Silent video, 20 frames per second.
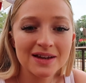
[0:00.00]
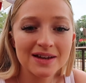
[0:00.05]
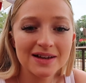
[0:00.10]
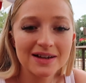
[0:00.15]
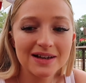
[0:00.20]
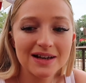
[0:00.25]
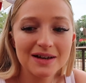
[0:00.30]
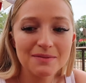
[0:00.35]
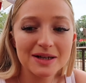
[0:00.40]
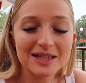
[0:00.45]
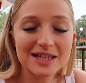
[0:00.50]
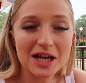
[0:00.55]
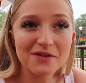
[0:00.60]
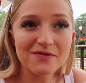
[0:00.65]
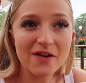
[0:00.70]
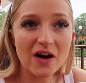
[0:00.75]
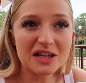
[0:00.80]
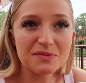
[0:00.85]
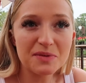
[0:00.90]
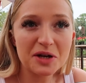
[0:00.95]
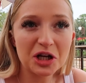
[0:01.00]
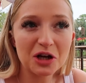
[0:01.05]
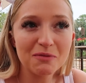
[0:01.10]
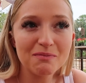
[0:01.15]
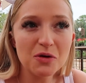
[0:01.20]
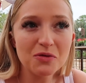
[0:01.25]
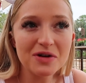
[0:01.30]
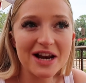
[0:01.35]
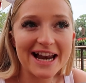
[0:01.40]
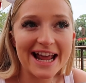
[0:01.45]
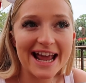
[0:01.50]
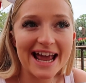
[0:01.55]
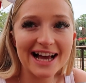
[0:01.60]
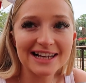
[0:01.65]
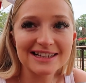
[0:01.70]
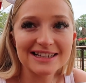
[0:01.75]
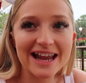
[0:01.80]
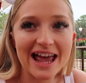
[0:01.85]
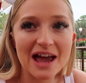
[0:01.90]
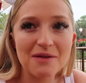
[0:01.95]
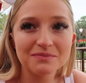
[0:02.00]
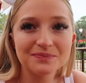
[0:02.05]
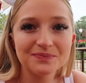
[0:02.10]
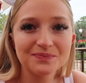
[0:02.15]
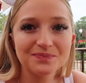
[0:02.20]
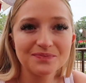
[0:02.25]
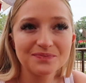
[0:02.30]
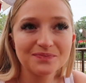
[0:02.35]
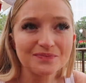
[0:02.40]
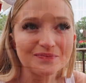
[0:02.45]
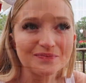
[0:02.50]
Okay. But so far it's been a good morning here, hasn't it? It's been